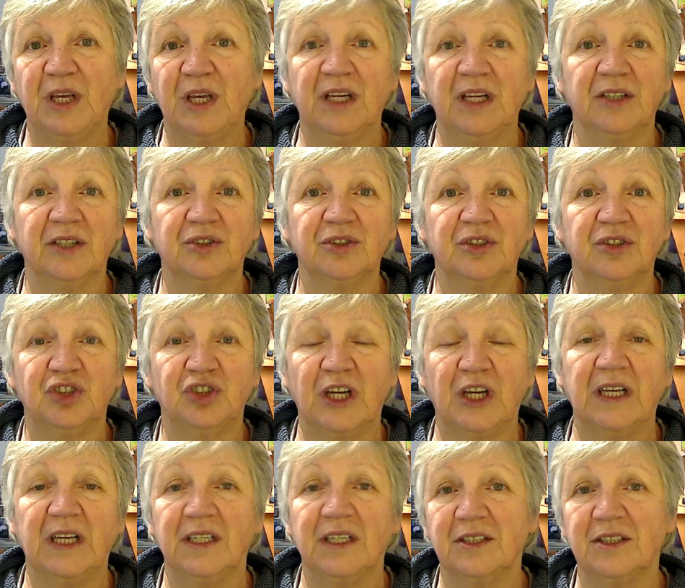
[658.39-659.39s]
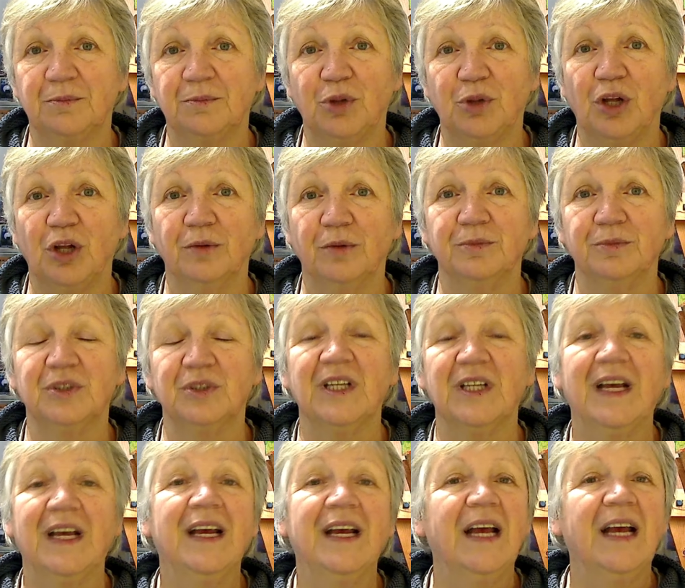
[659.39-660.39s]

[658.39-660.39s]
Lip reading: pears, cherries, plums.